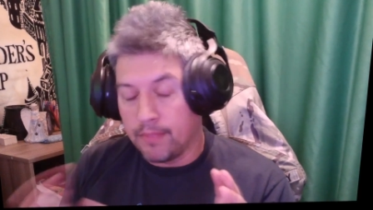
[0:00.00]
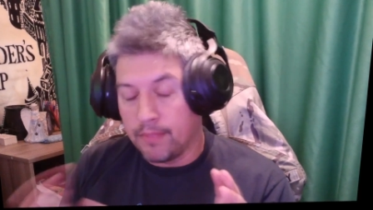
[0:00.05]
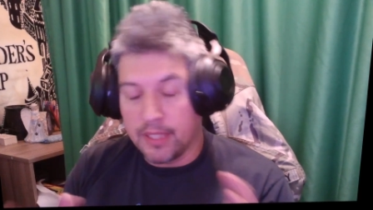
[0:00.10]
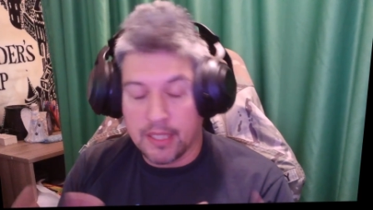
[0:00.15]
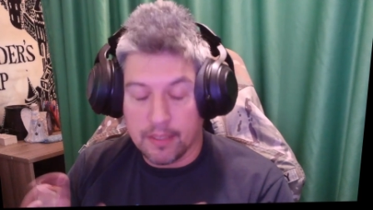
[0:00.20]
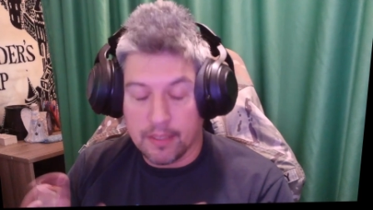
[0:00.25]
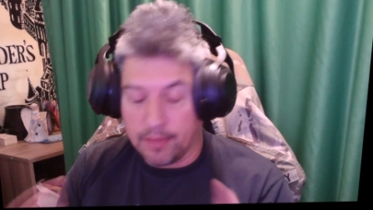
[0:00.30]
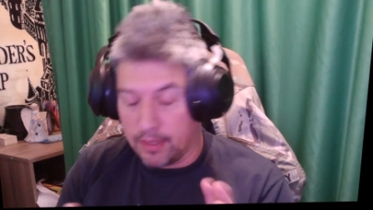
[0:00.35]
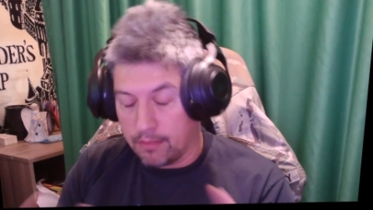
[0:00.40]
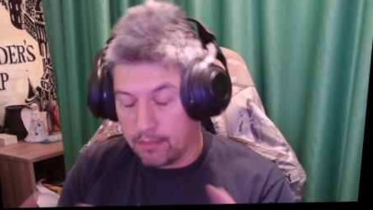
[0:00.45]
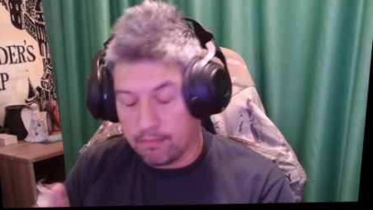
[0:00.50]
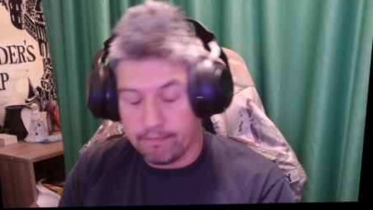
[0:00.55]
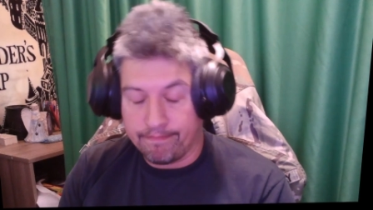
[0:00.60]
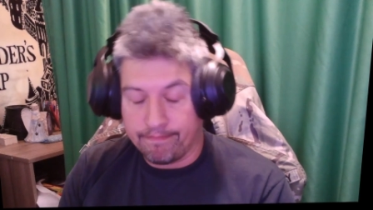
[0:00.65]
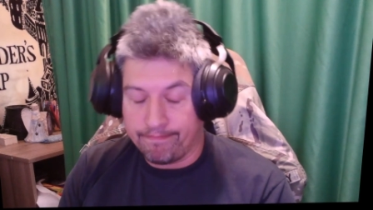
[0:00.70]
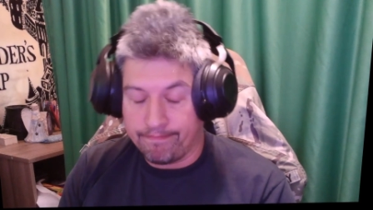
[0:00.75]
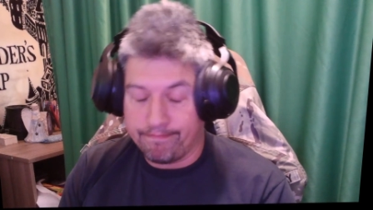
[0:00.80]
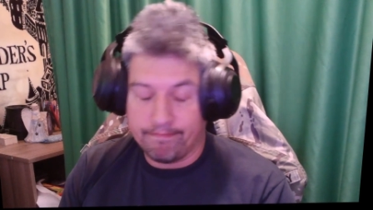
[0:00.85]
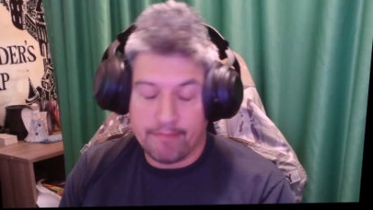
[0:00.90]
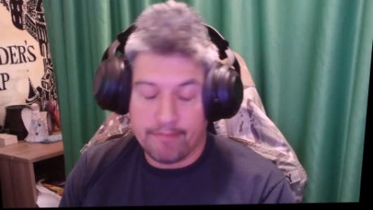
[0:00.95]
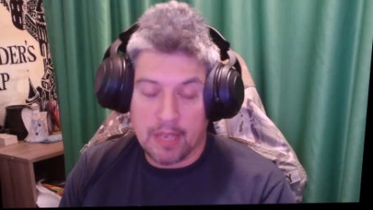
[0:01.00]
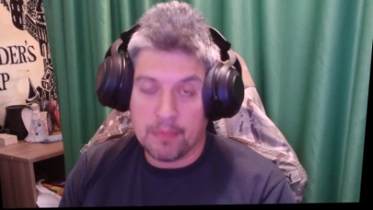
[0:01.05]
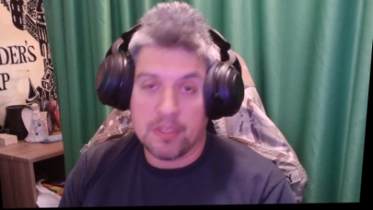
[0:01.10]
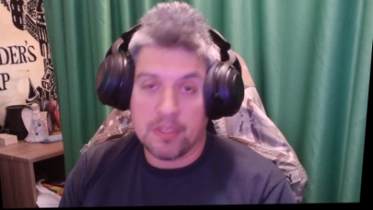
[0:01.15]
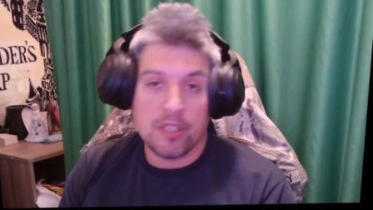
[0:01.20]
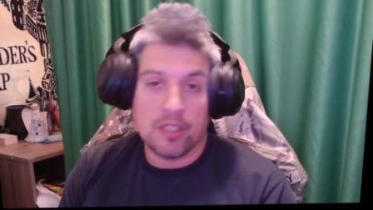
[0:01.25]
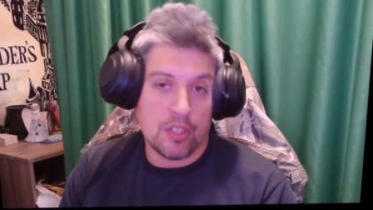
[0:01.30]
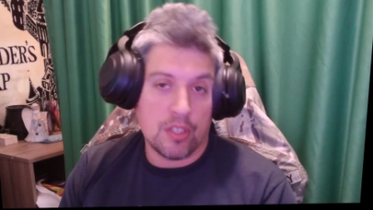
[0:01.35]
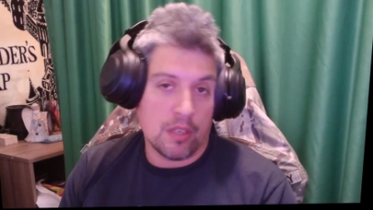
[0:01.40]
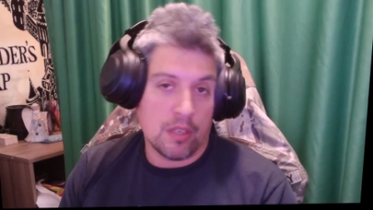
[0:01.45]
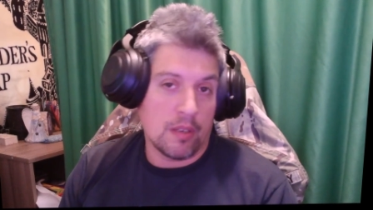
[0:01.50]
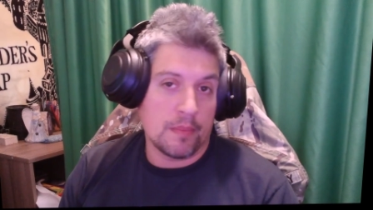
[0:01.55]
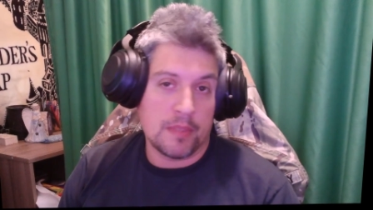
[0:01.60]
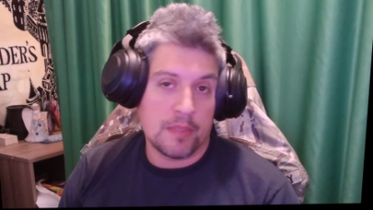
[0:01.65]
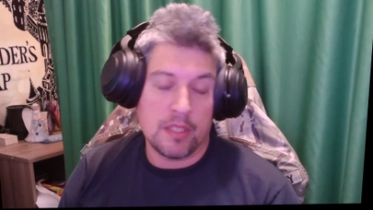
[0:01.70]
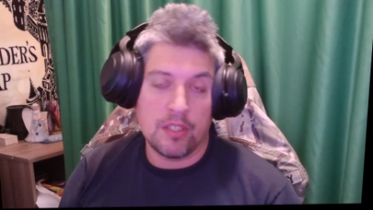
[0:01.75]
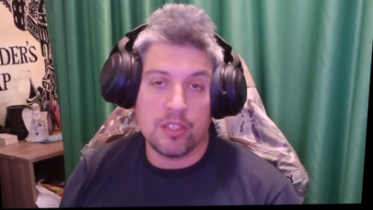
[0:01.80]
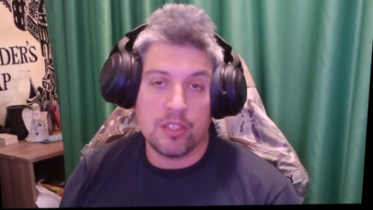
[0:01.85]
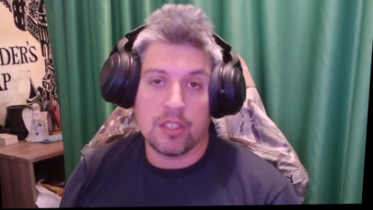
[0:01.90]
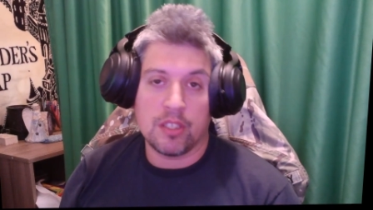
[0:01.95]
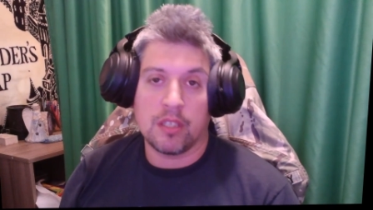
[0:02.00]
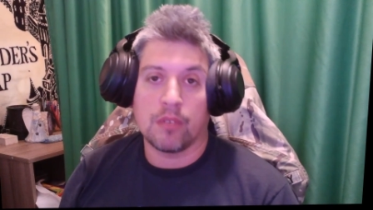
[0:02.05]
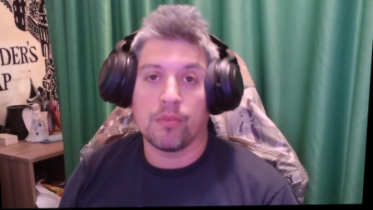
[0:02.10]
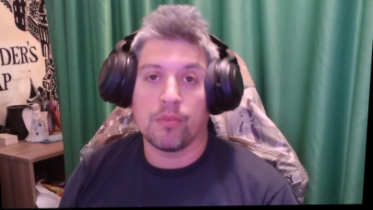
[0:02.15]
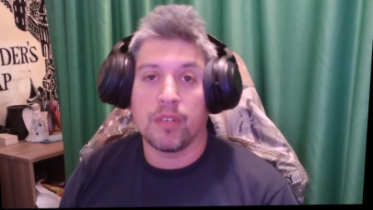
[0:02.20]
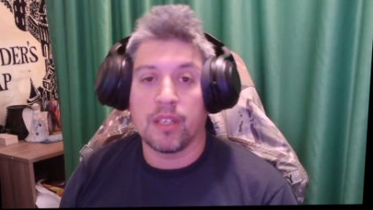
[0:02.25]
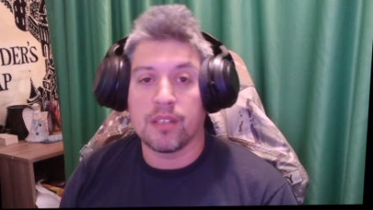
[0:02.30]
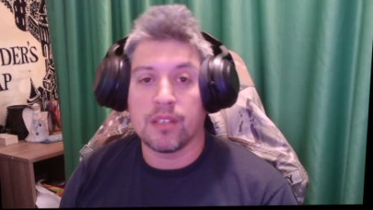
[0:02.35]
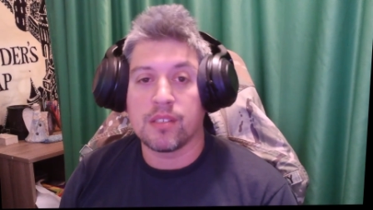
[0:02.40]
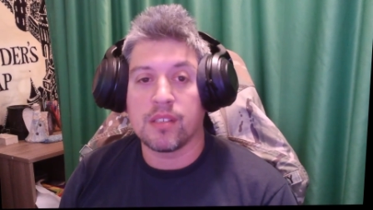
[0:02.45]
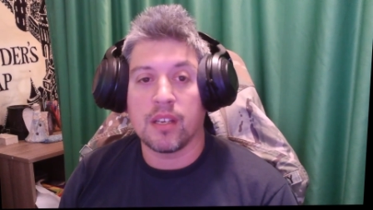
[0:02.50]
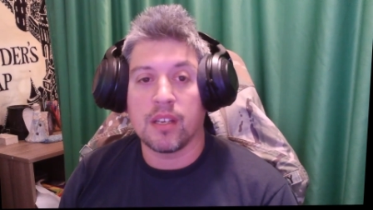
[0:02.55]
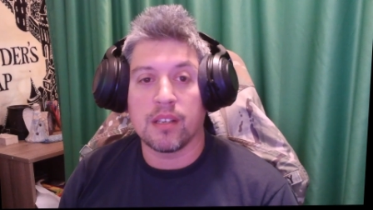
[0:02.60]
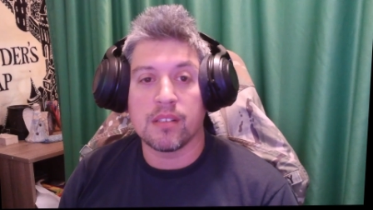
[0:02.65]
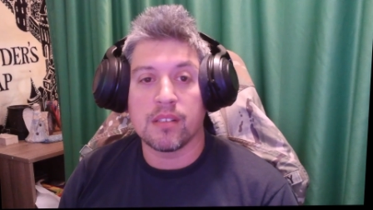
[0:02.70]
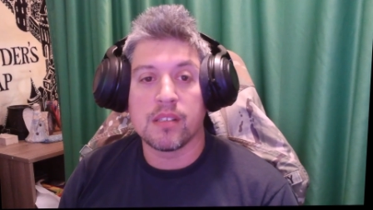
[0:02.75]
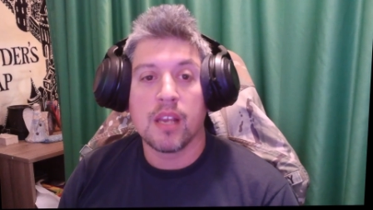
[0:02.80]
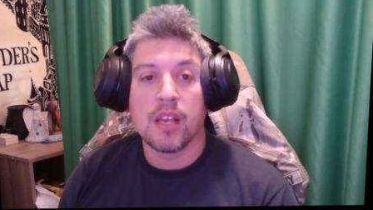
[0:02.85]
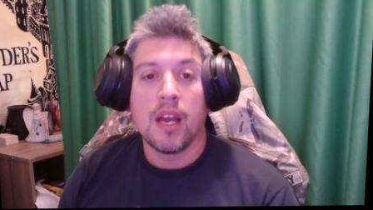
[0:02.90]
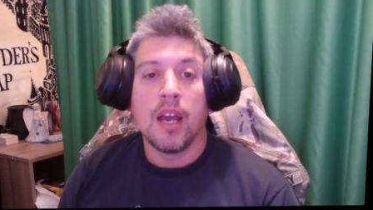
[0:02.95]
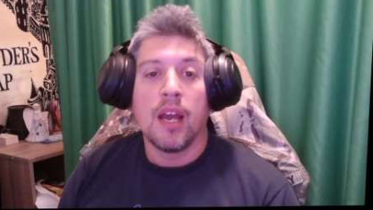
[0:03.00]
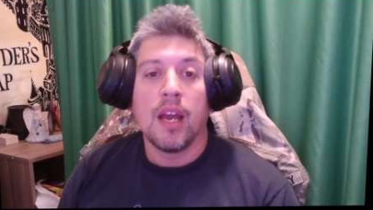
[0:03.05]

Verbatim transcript: given MTGO, MTG Arena status.